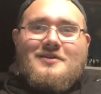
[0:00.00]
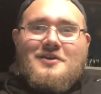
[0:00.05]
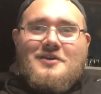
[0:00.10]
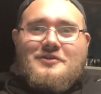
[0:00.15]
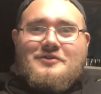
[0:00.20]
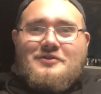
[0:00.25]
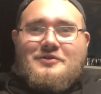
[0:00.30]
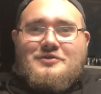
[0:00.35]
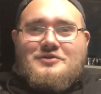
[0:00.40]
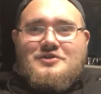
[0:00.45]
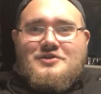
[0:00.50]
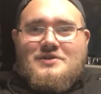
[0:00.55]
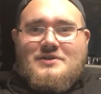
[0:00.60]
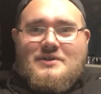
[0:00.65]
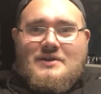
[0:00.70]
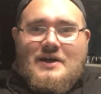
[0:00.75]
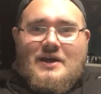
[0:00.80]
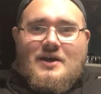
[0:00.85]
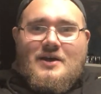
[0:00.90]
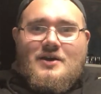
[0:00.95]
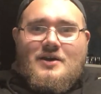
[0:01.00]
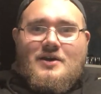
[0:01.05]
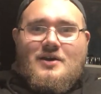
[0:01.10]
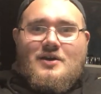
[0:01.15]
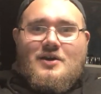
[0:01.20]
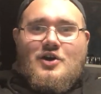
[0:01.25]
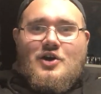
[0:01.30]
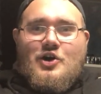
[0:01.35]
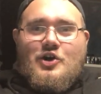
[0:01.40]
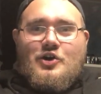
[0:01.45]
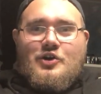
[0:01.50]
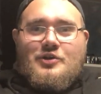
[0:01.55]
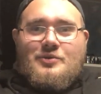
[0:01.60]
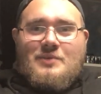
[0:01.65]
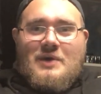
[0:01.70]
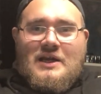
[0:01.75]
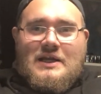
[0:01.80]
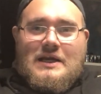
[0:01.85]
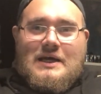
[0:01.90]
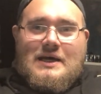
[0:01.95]
Hunter just hearted
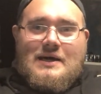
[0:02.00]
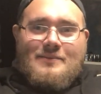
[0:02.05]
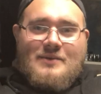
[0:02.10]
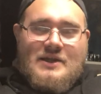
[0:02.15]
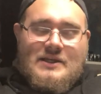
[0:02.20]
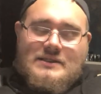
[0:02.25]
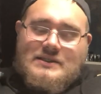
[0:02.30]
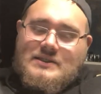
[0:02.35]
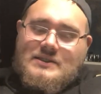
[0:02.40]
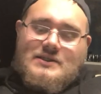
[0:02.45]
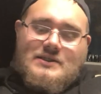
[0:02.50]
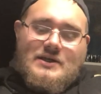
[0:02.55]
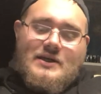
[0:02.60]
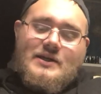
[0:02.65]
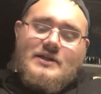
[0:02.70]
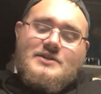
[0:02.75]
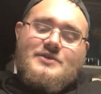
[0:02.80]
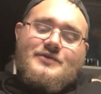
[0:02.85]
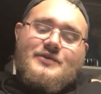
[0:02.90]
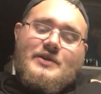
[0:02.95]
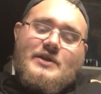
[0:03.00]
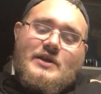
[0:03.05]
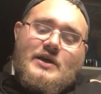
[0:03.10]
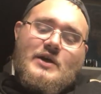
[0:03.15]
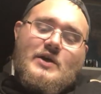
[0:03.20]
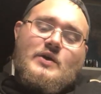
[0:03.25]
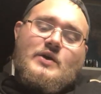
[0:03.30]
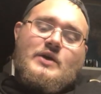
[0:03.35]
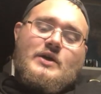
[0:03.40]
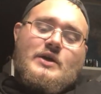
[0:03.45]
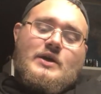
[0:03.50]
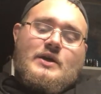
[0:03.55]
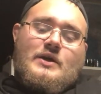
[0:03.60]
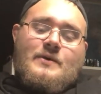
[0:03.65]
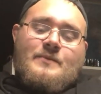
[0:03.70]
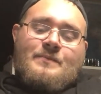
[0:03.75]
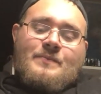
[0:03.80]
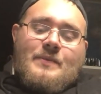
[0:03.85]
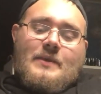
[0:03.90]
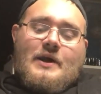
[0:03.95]
my comment on his video.
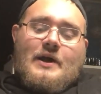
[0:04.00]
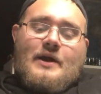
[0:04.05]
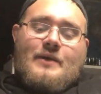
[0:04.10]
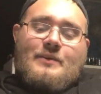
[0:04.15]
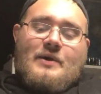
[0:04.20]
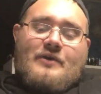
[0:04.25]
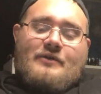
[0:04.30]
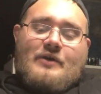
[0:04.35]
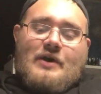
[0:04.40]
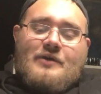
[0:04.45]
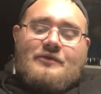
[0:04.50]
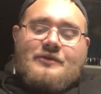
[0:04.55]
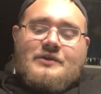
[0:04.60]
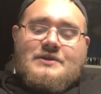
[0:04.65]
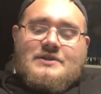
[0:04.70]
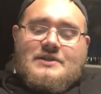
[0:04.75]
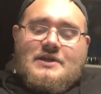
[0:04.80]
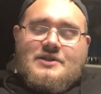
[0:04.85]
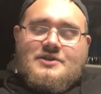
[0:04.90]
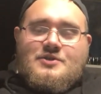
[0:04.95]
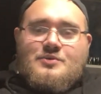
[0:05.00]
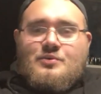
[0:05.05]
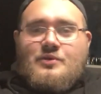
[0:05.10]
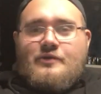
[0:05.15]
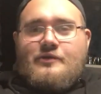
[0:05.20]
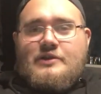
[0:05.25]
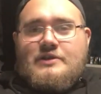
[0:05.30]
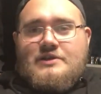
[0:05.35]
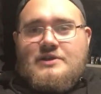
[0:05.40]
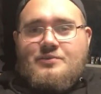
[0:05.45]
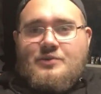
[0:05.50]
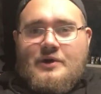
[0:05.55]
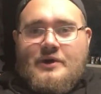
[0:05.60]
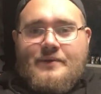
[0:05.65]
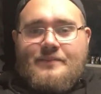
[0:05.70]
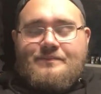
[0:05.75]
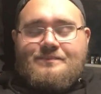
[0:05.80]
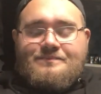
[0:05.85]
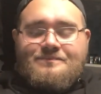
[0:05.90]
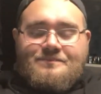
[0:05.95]
My 5-foot section of PVC
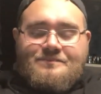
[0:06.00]
pipe